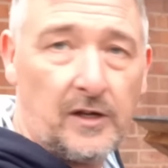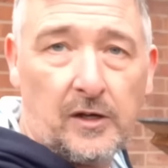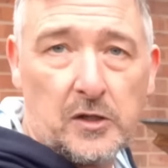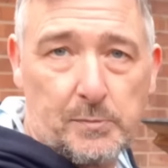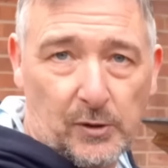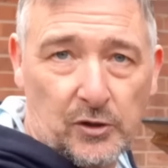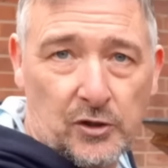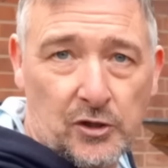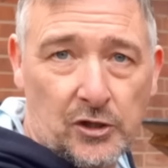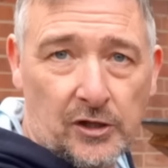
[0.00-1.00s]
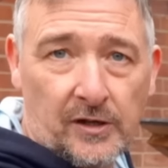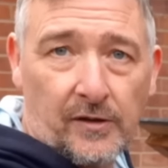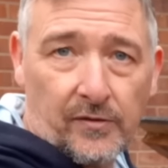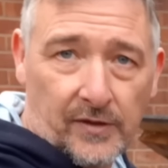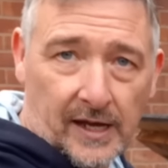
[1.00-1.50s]
sponge,
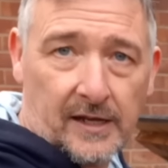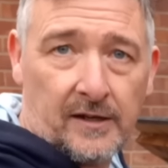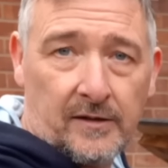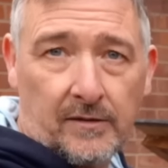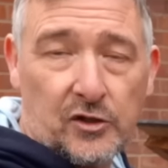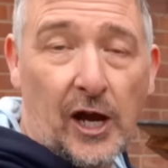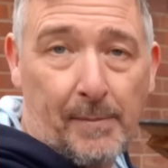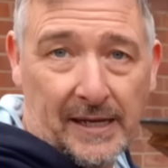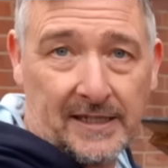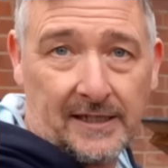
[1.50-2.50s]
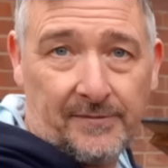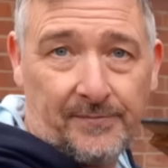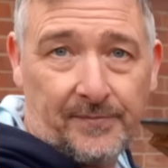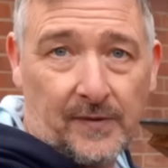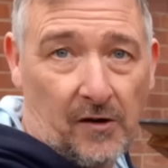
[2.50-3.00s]
then jack matting.
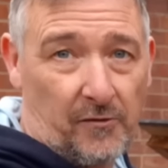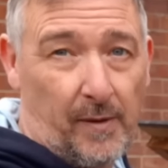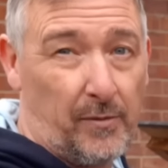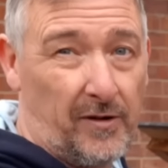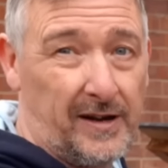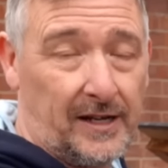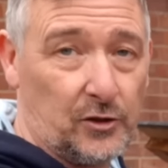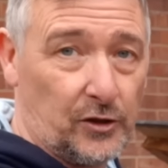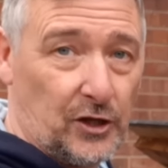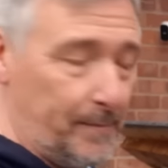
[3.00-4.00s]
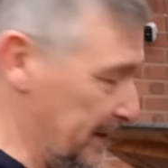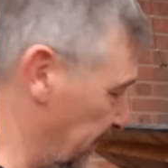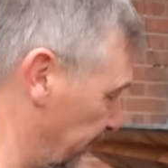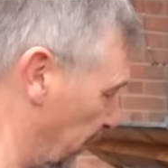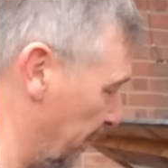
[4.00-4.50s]
Now remember right, I took the jack
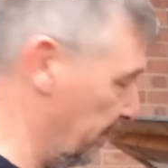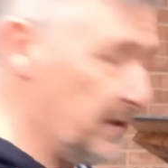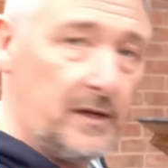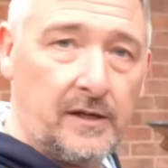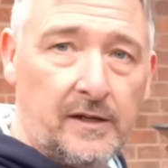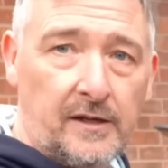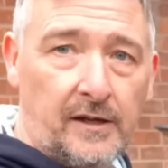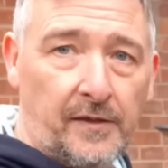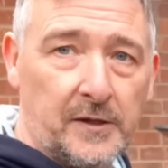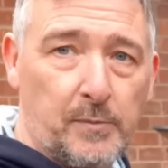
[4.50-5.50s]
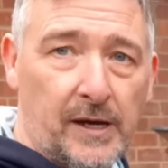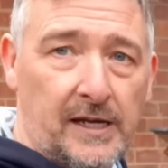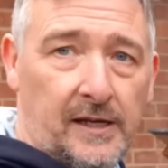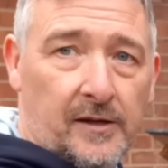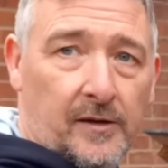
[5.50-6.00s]
matting from this bay
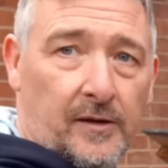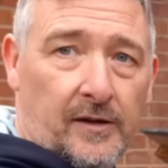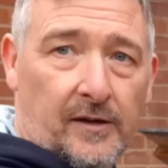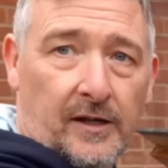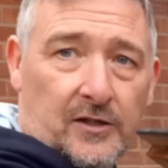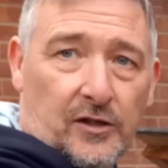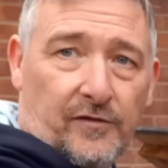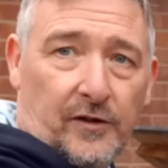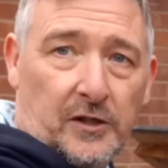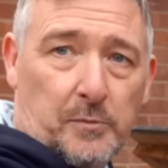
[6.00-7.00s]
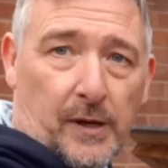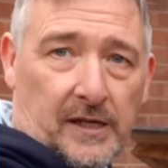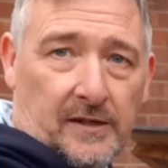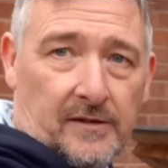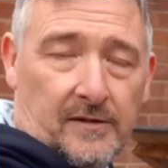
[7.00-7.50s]
to the furthest bay.
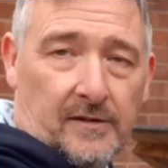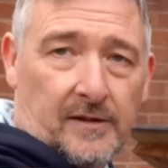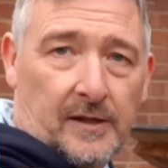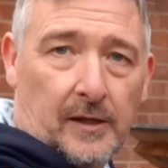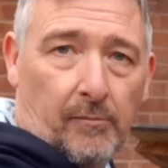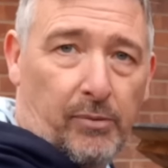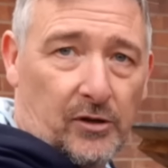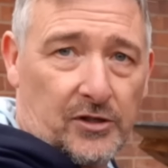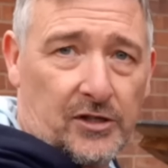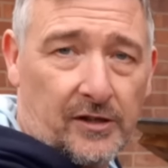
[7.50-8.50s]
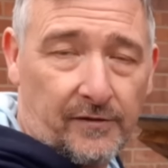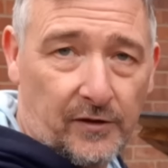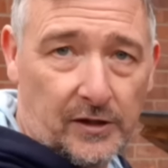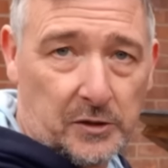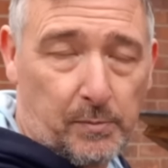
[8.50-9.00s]
But the
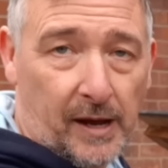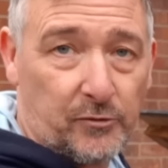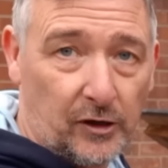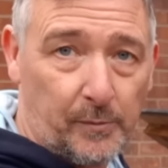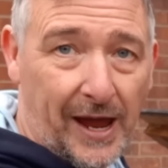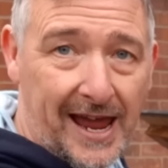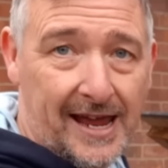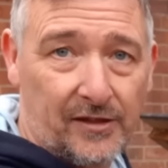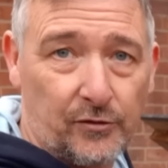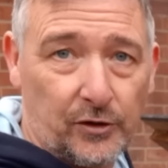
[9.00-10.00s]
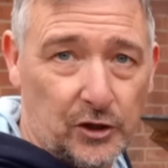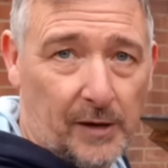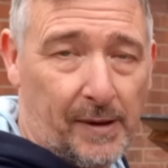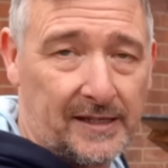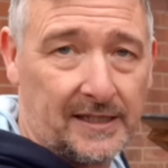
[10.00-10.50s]
furthest bay, I'm trying to put air through the jack
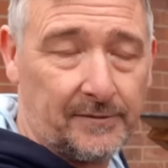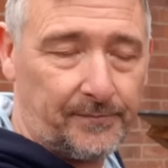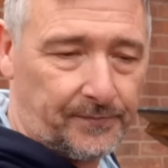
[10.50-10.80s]
matting,